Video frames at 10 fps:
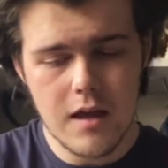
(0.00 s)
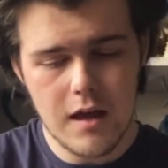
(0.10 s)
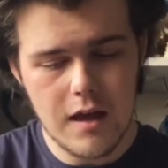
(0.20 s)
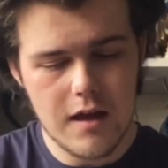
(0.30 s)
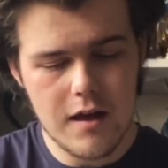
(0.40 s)

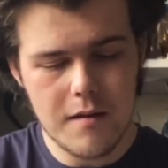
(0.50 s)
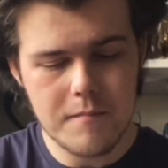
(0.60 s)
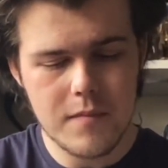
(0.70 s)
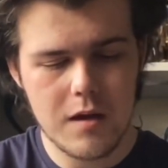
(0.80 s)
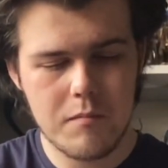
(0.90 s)

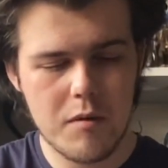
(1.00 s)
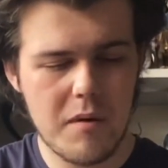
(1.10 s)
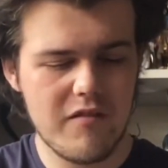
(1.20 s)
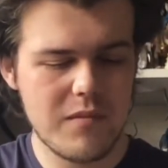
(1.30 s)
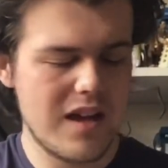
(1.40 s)
But
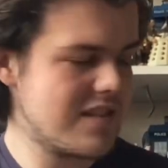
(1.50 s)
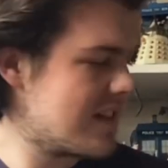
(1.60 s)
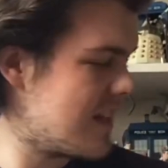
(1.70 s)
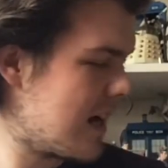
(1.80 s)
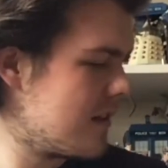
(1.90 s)
apart from that, it's
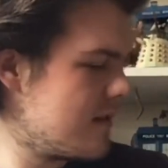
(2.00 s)
exactly